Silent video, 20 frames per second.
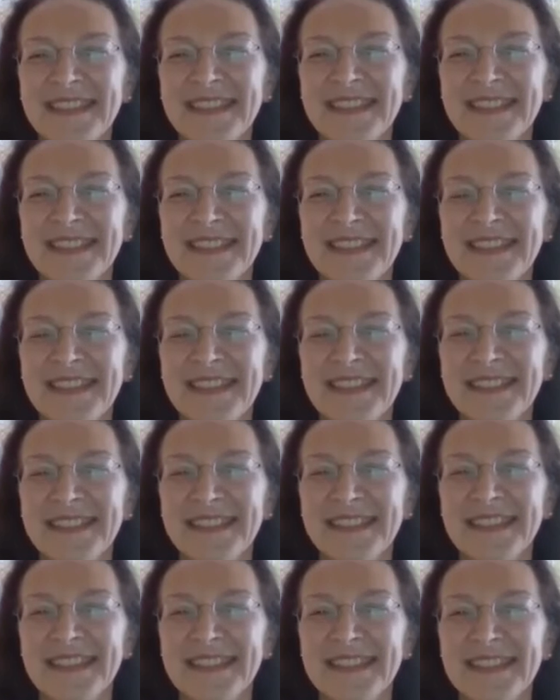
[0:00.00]

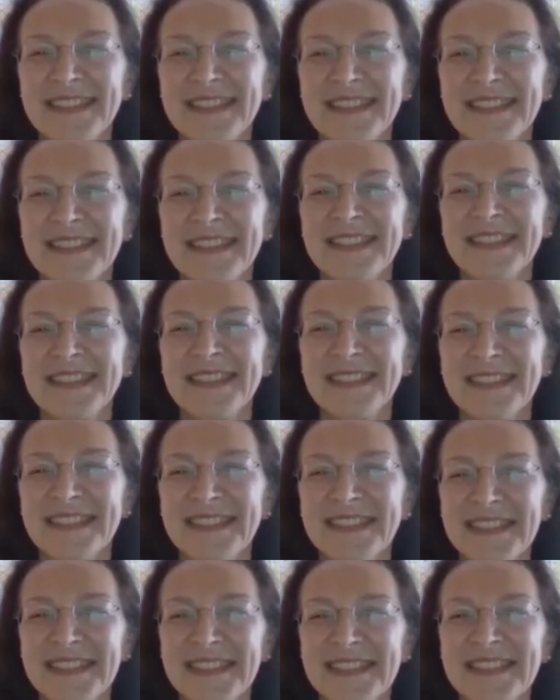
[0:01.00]

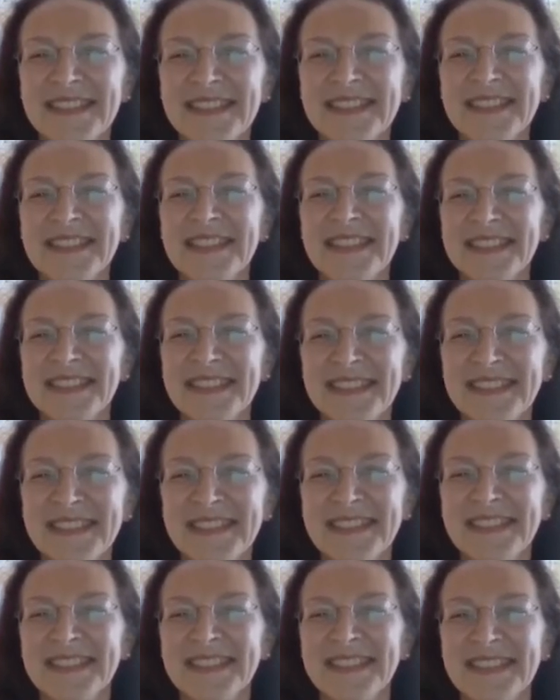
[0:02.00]

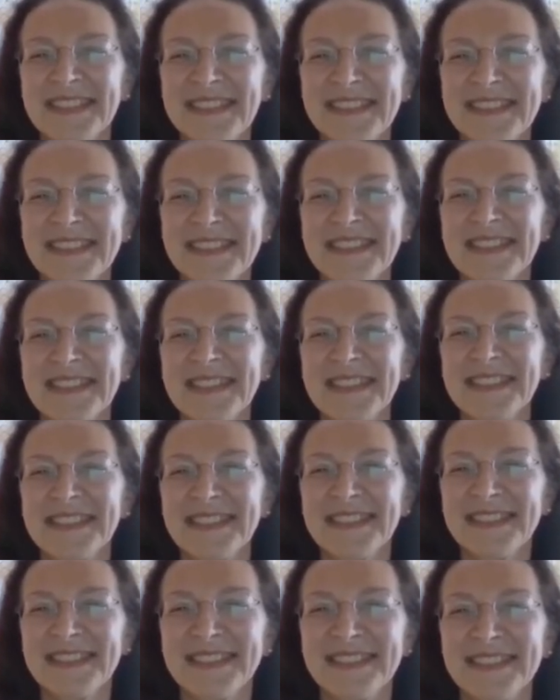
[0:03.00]

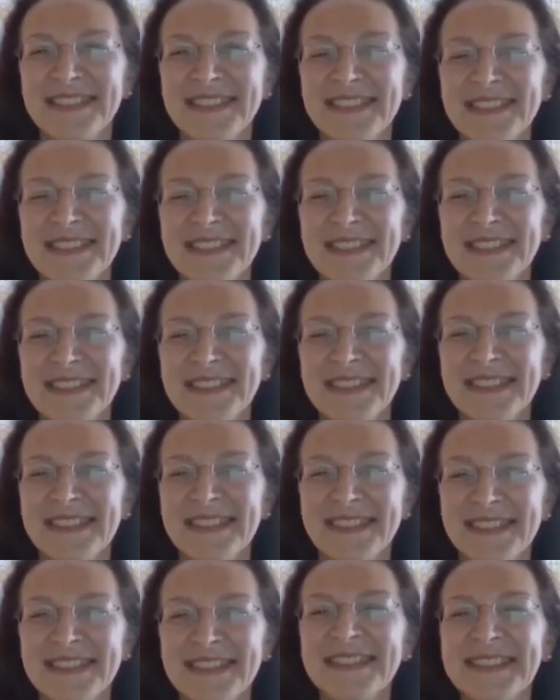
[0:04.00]

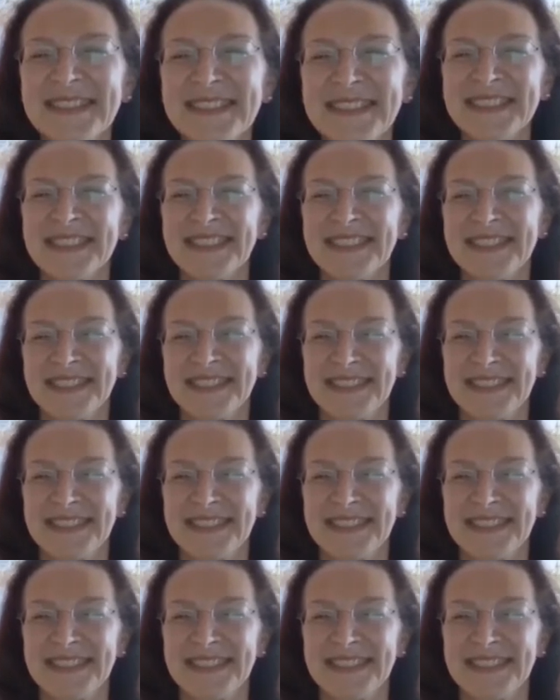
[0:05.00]
(silent)